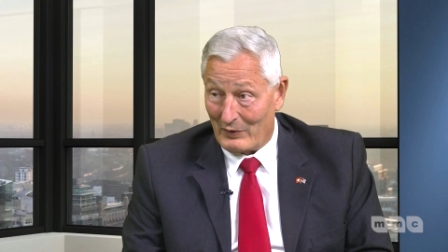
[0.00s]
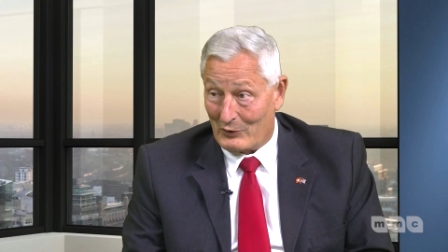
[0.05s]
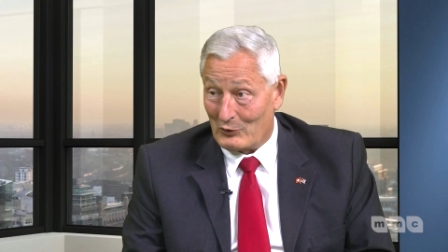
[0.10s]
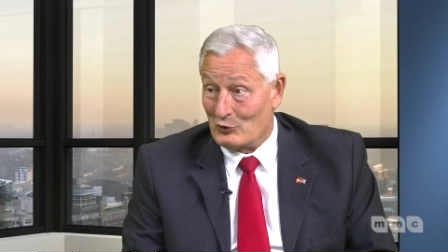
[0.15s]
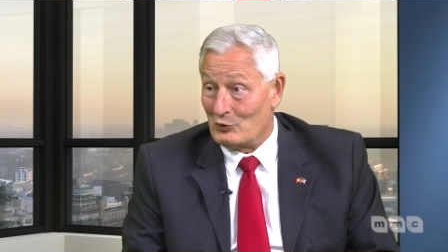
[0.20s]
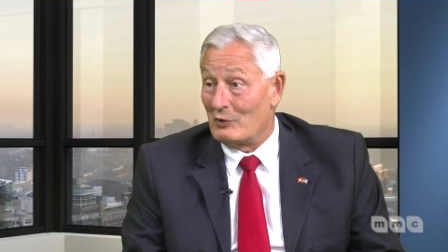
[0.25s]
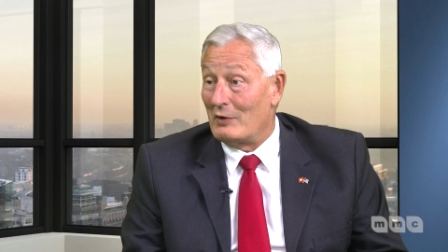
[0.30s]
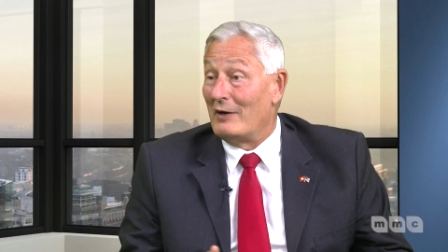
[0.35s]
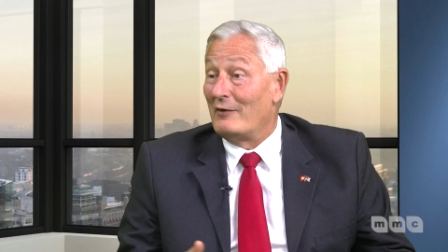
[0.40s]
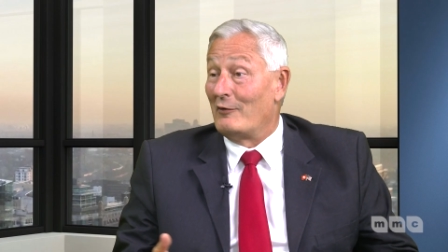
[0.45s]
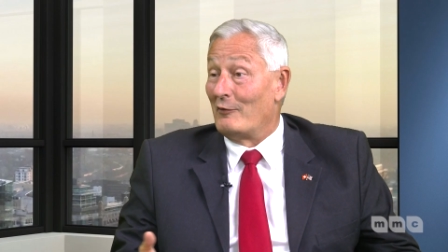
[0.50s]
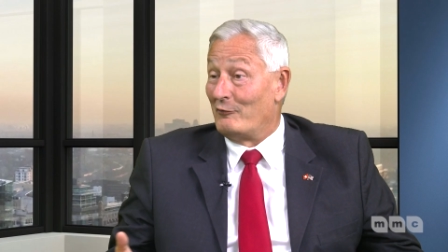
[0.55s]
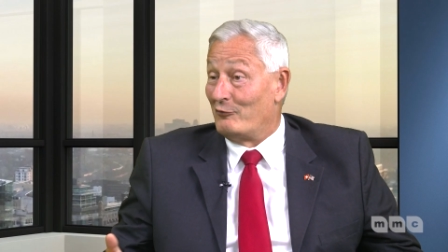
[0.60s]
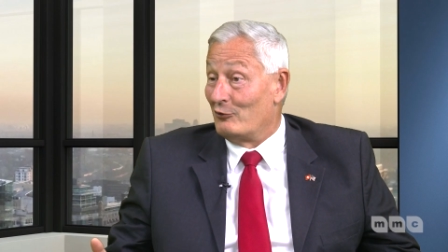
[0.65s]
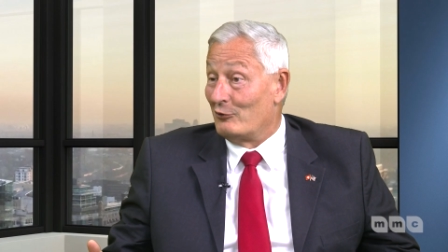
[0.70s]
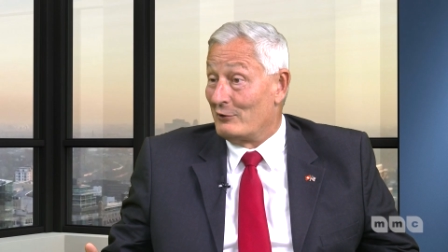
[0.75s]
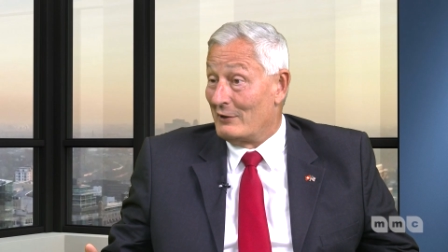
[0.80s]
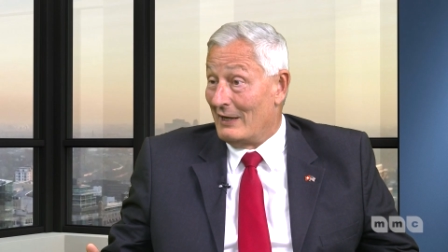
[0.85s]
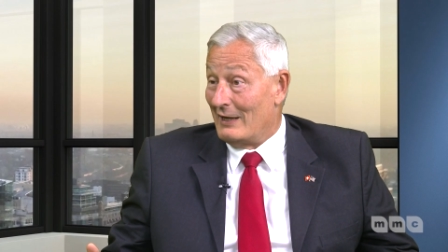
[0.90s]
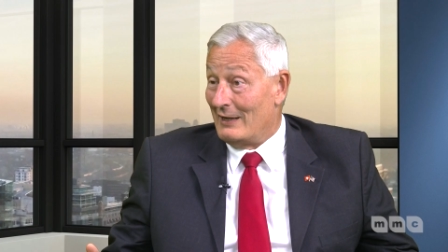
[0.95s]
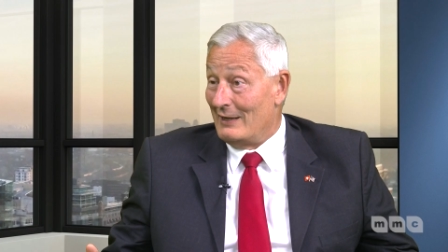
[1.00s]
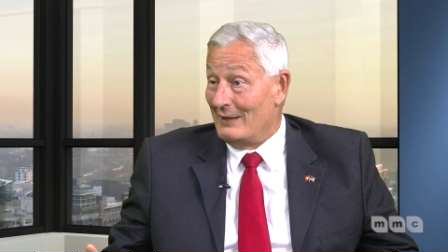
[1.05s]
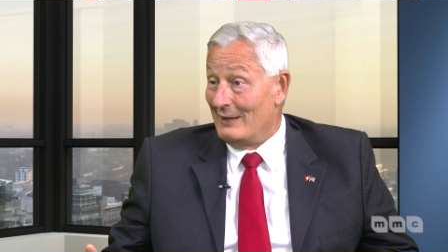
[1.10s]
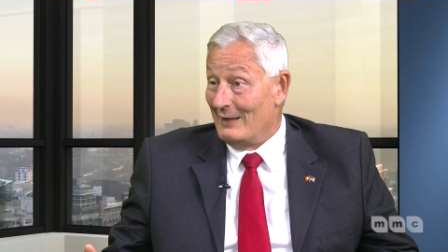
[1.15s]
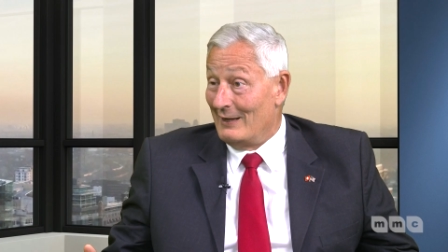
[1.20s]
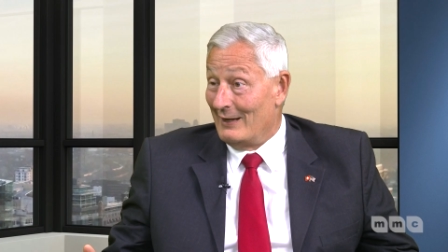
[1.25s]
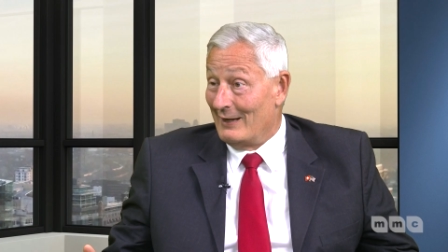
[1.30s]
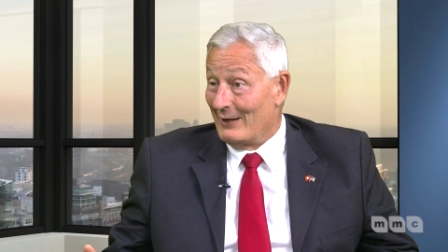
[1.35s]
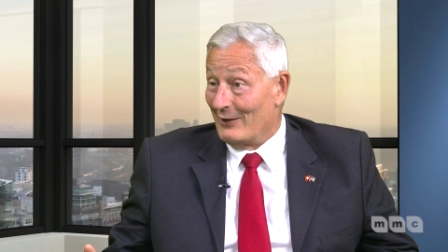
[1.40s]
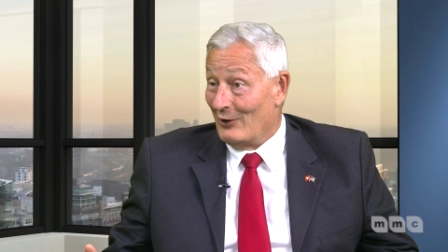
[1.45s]
Because you have a full day
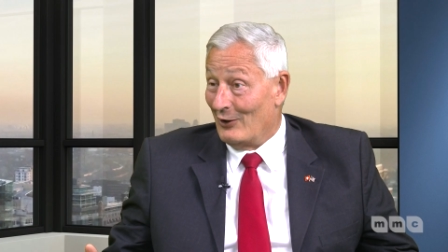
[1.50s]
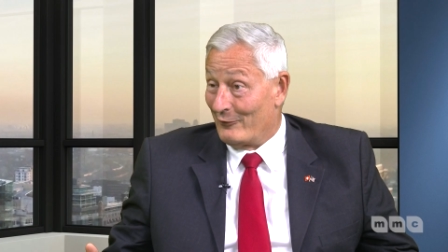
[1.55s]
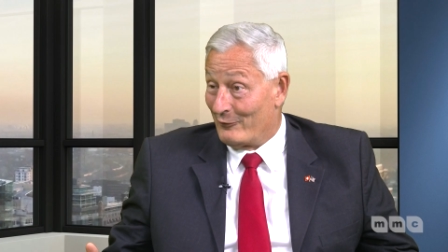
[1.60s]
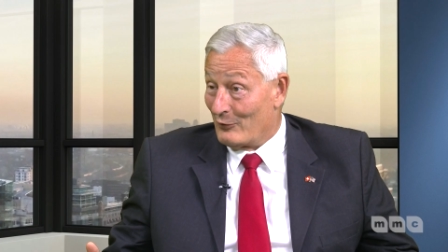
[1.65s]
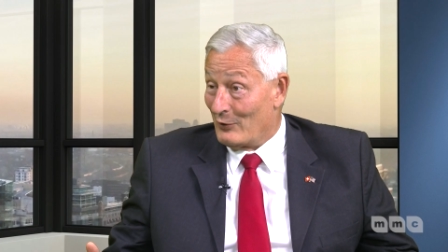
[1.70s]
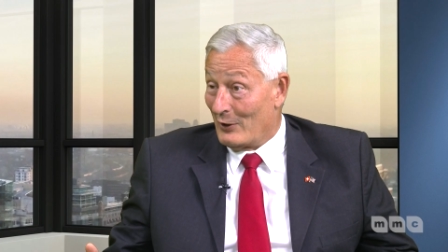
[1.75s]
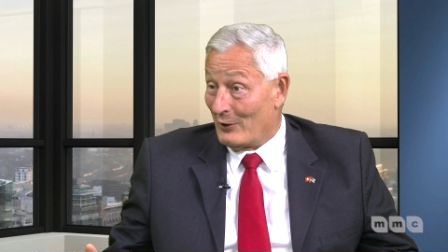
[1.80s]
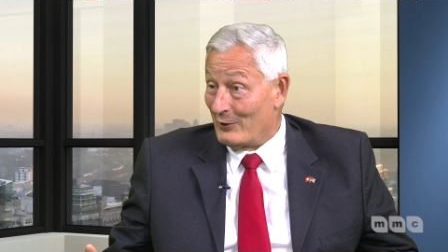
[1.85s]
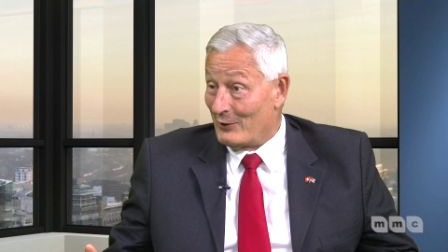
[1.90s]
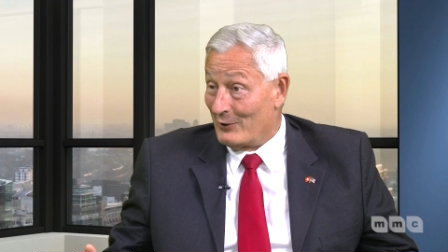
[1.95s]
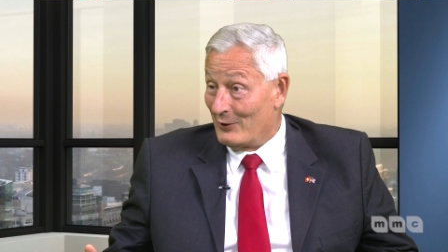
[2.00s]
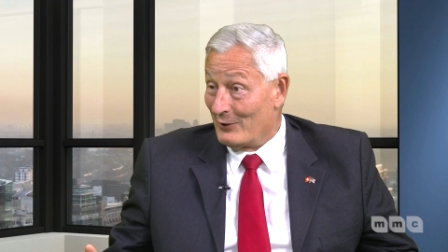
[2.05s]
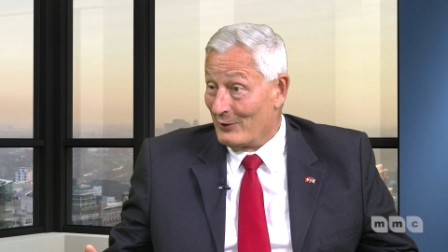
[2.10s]
of work.